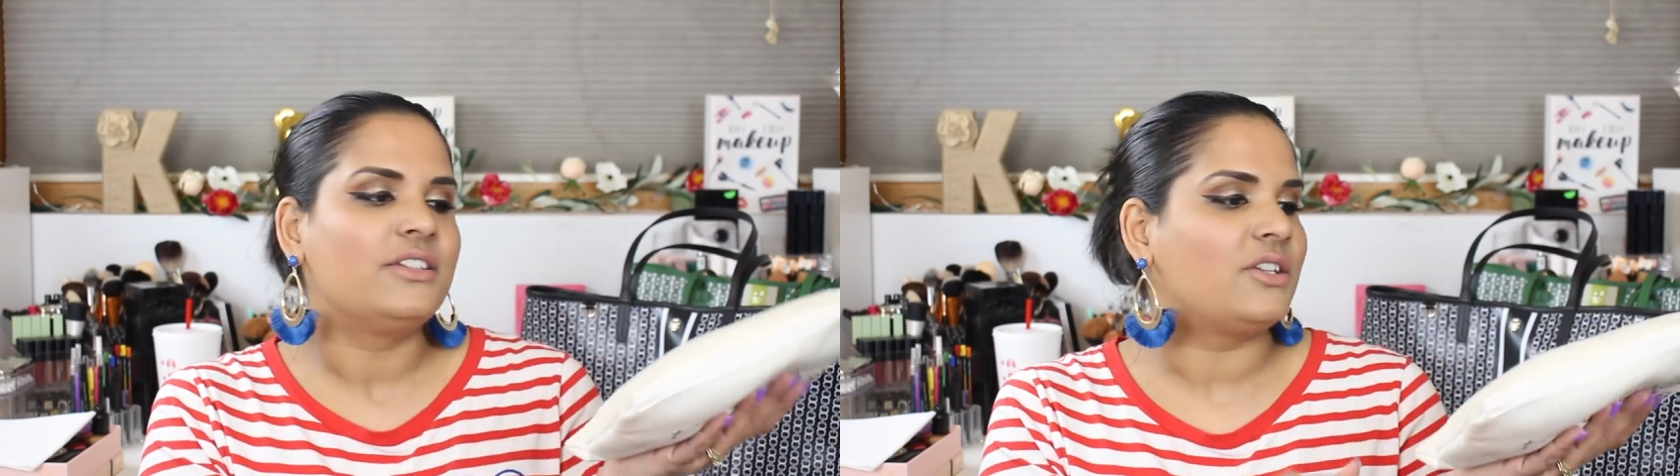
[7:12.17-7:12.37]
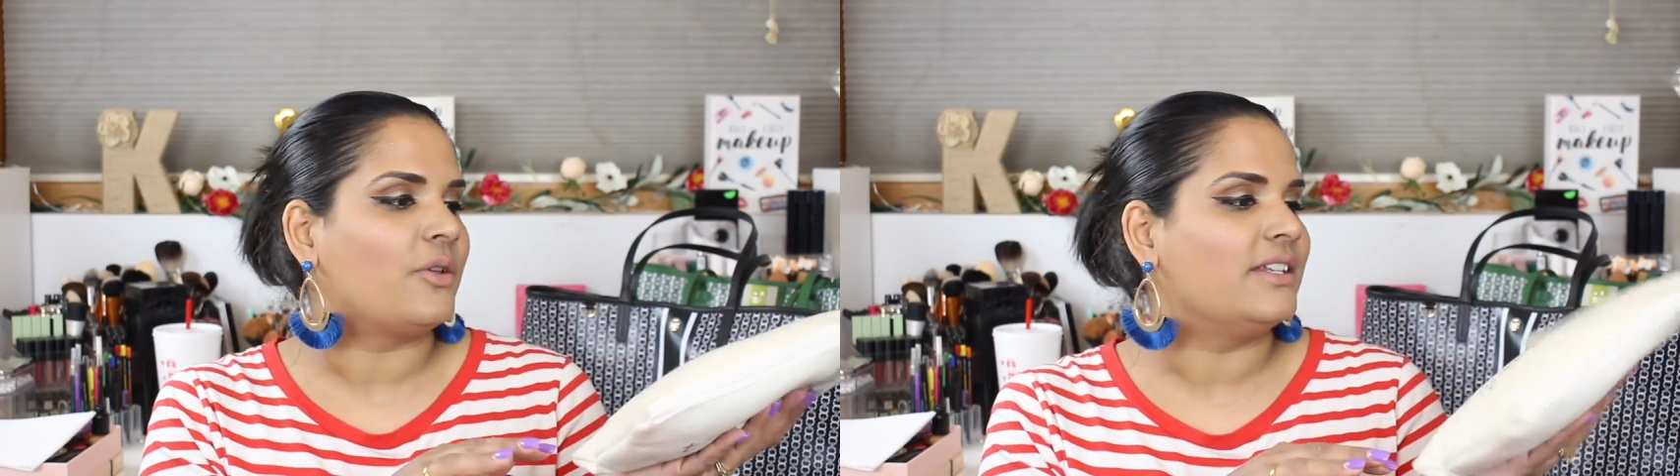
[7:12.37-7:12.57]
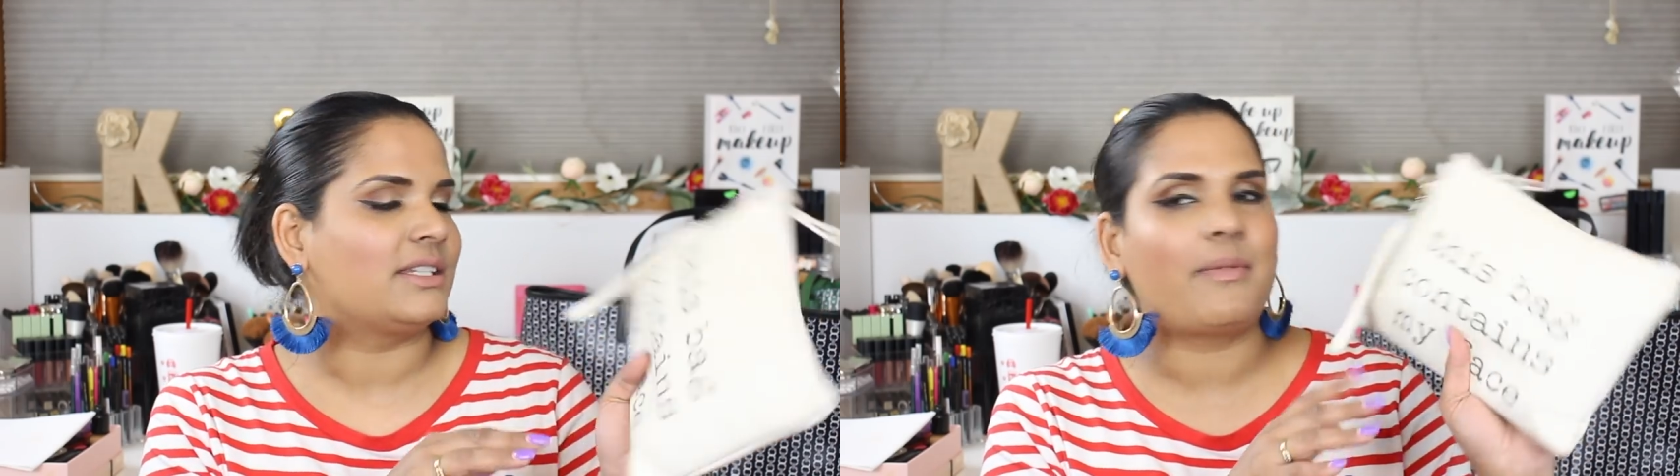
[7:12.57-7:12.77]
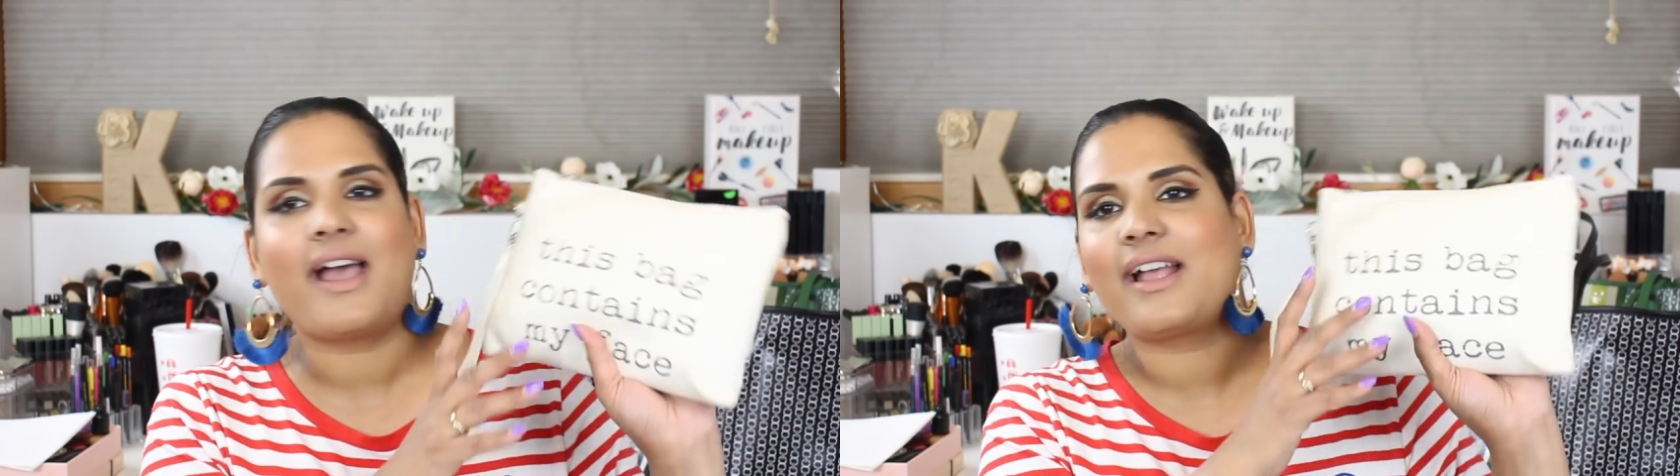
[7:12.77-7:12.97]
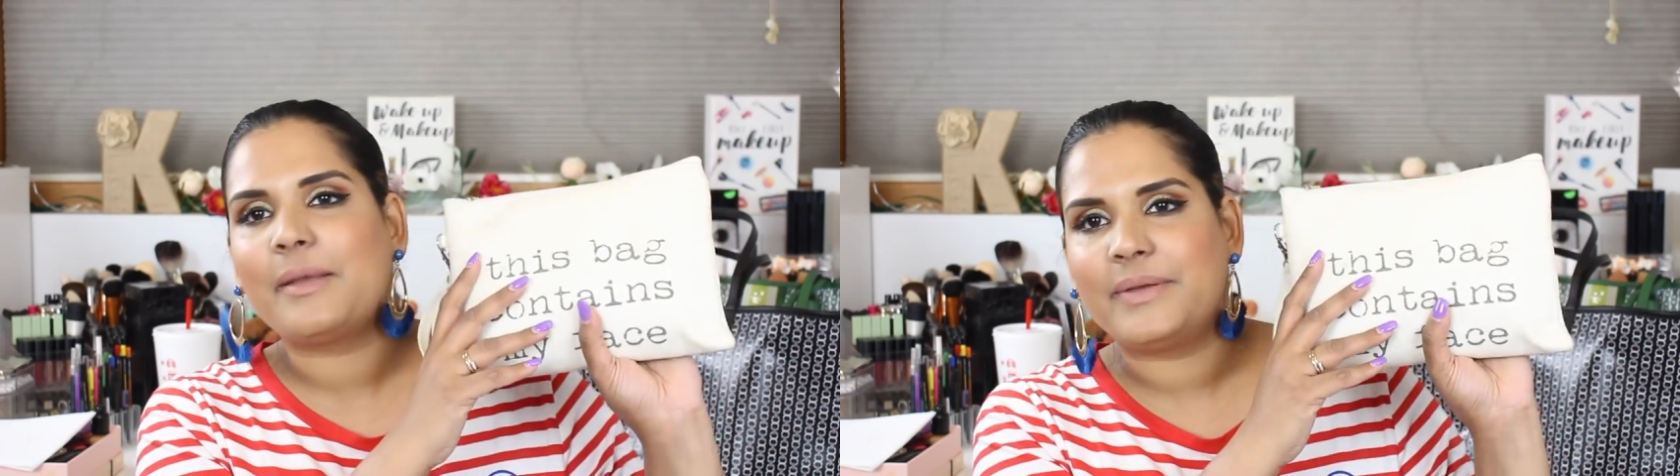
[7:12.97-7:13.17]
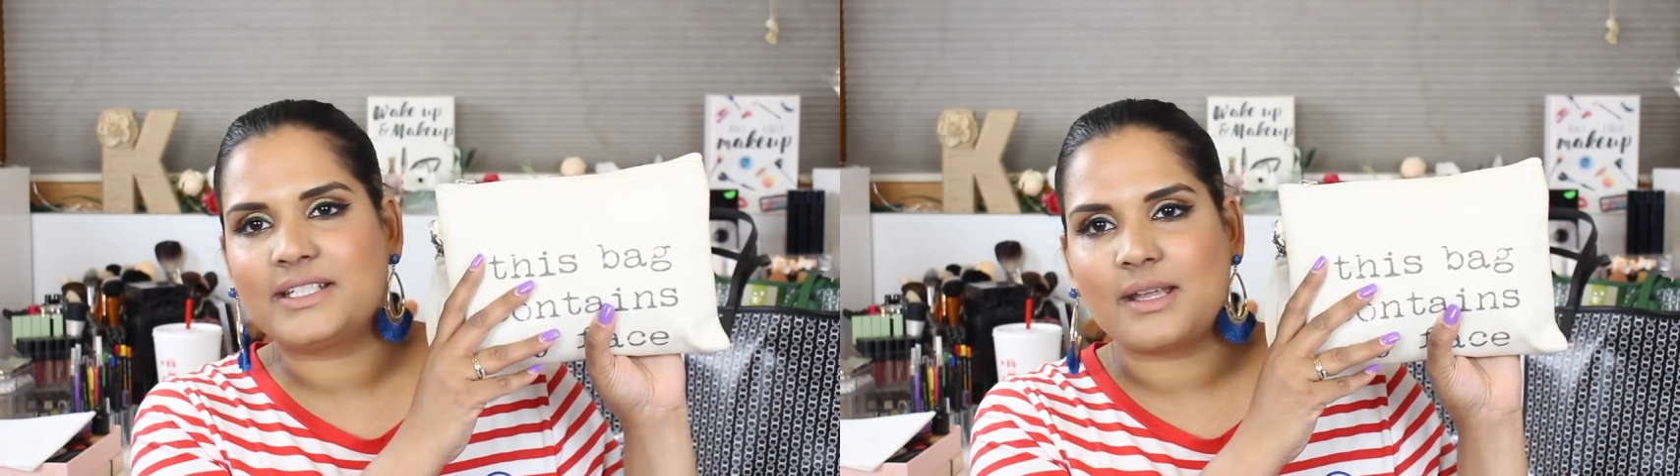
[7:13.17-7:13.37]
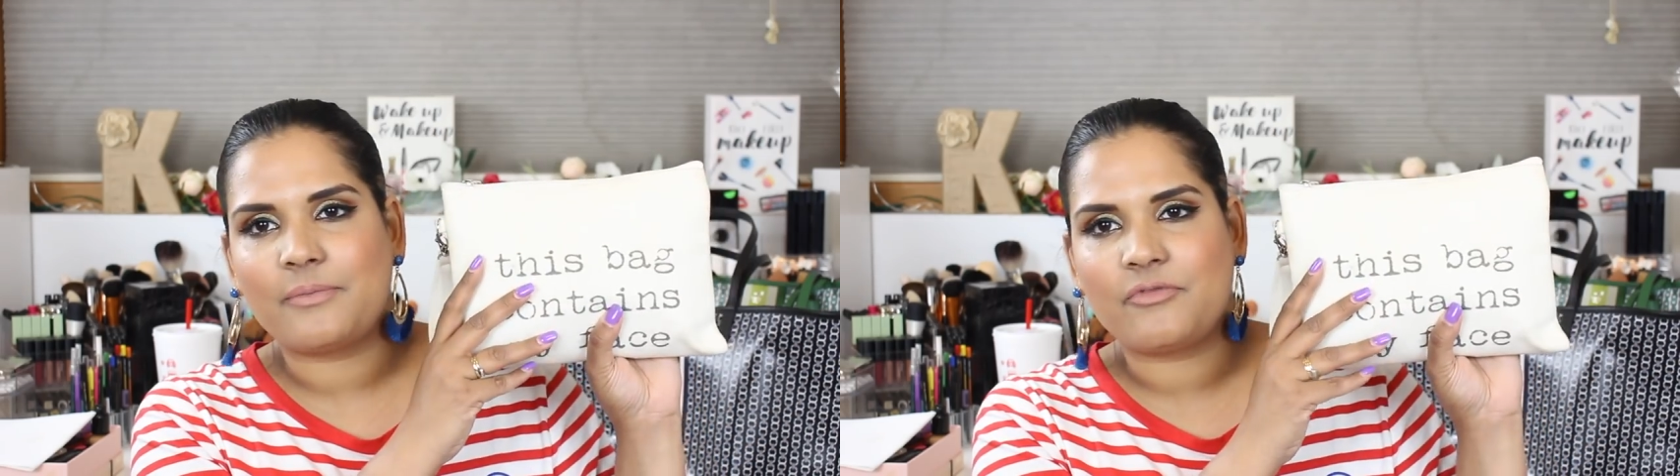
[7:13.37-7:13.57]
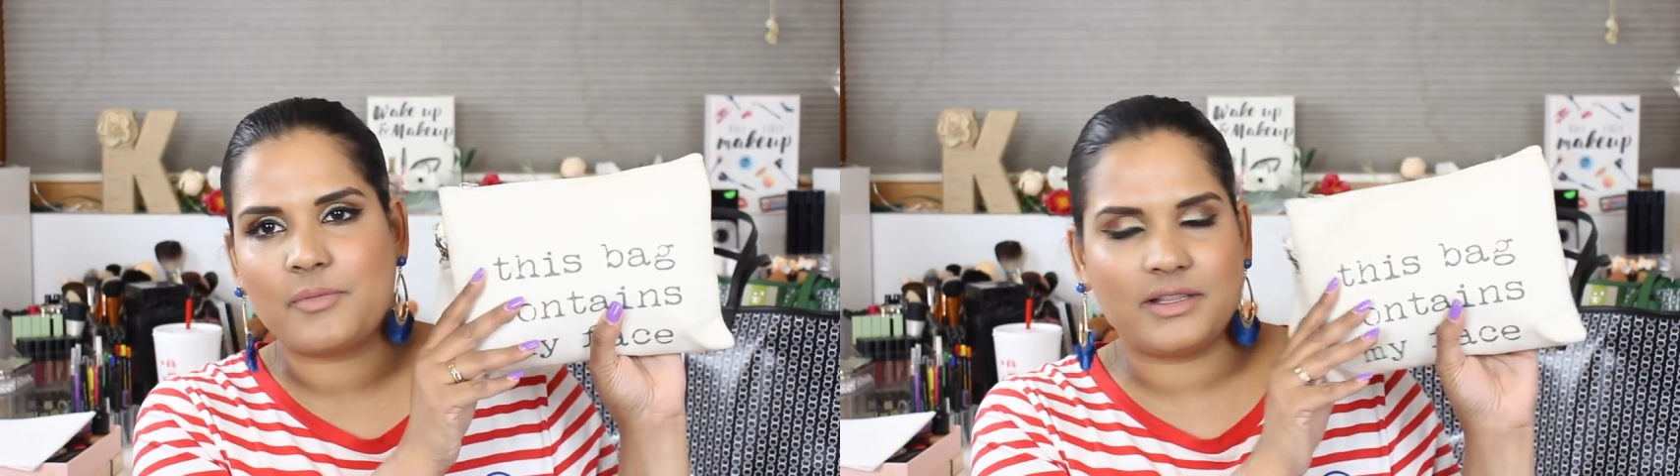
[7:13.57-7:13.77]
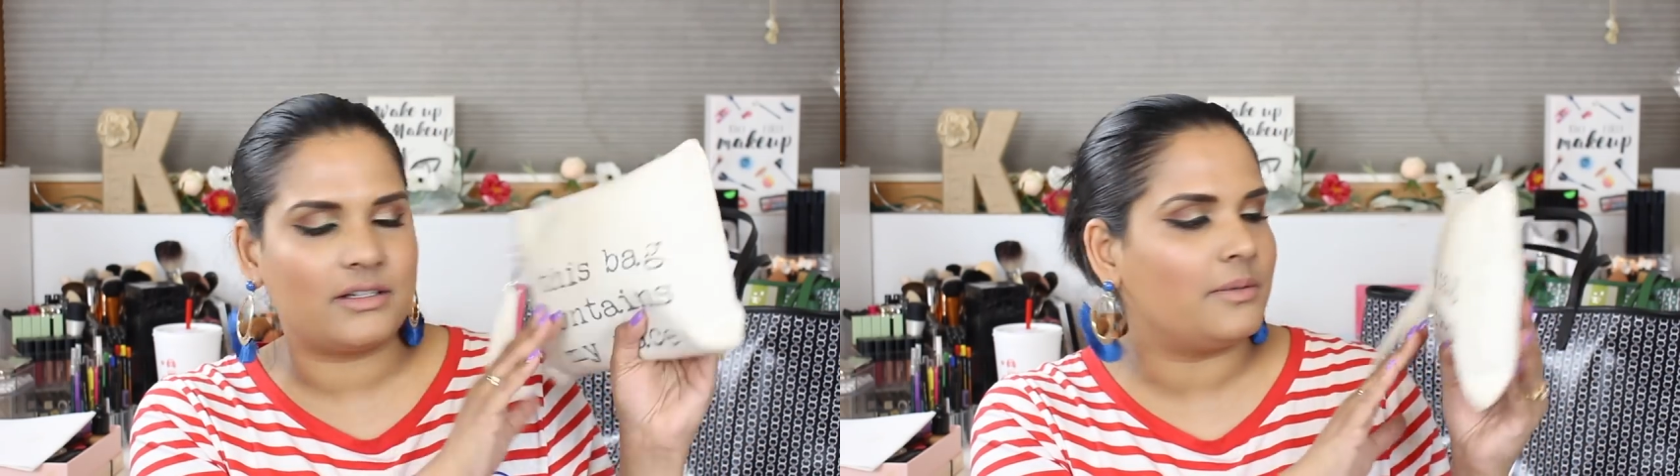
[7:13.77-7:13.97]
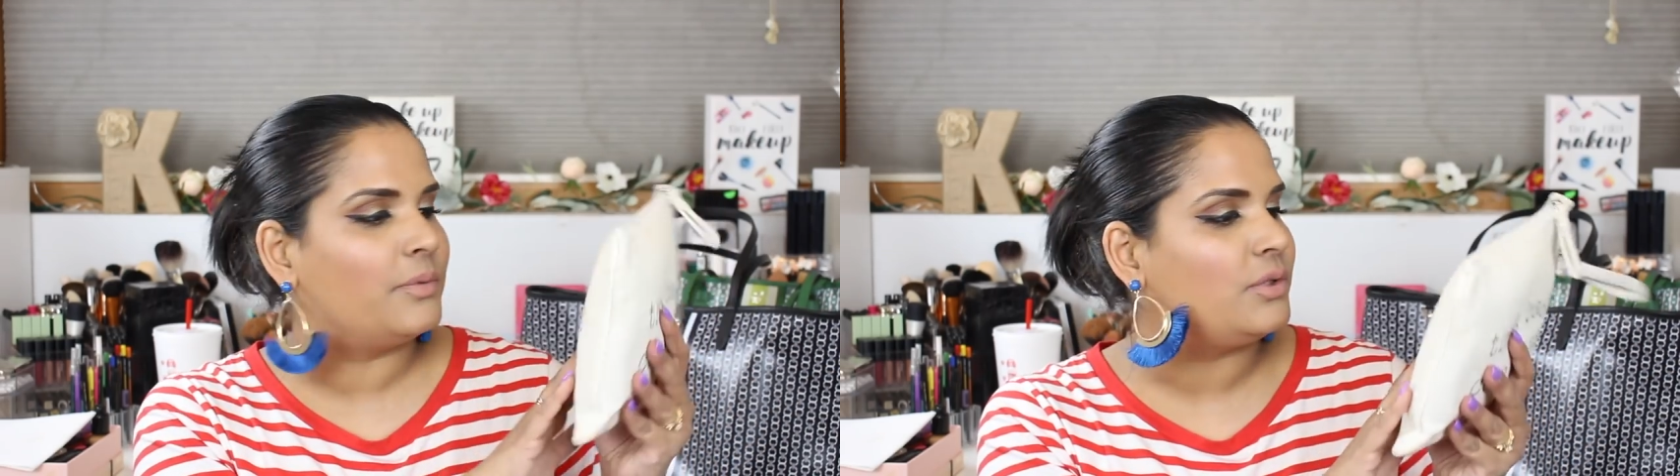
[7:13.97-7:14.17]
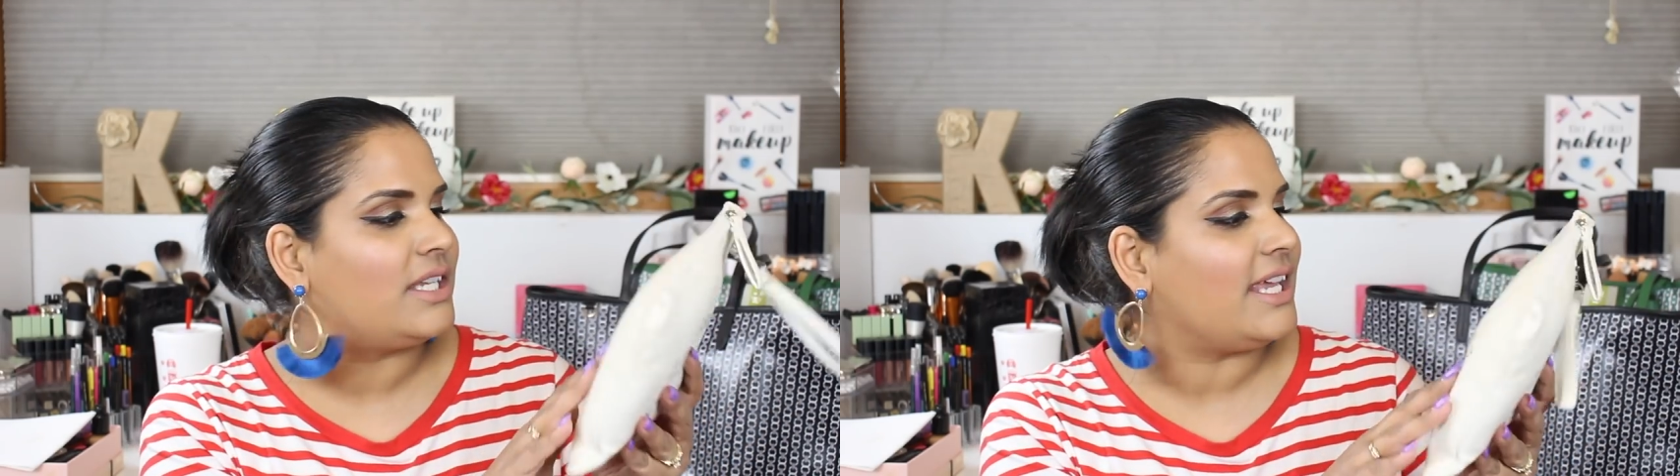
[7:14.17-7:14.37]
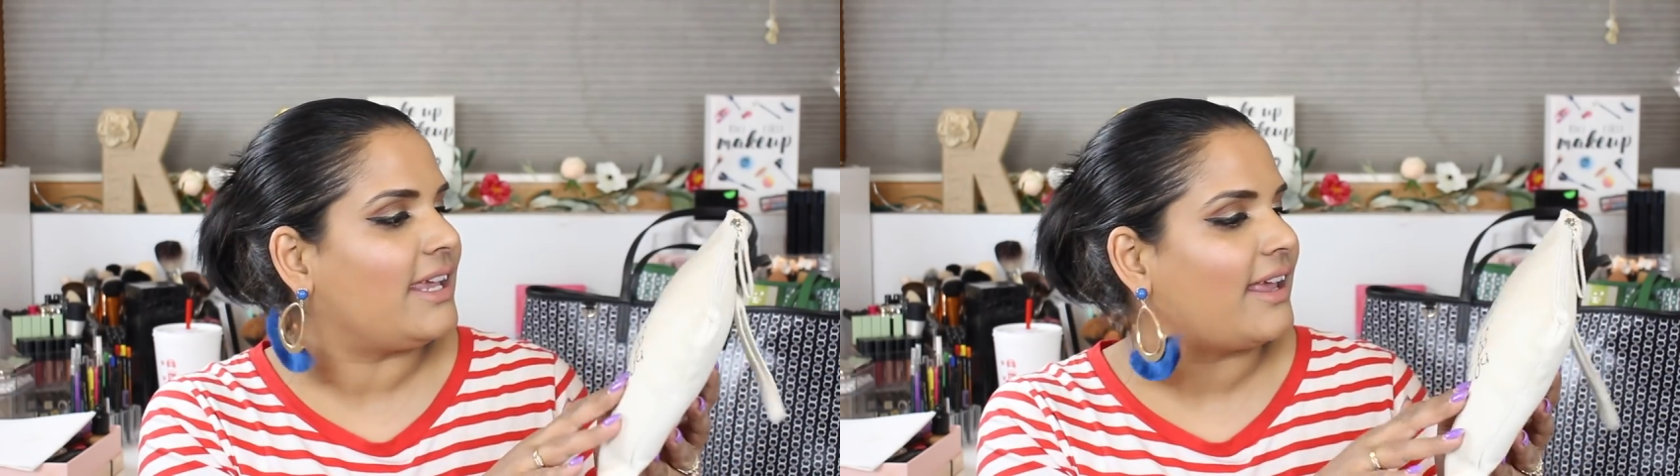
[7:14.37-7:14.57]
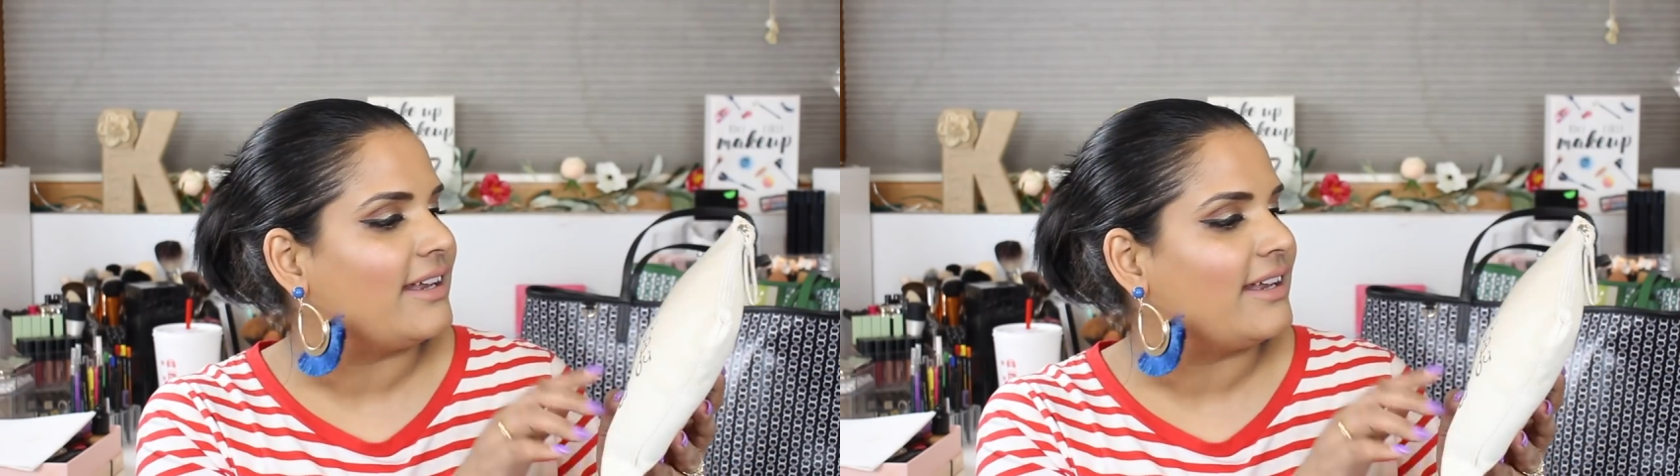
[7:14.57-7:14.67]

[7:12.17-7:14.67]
So this bag I picked up from a little boutique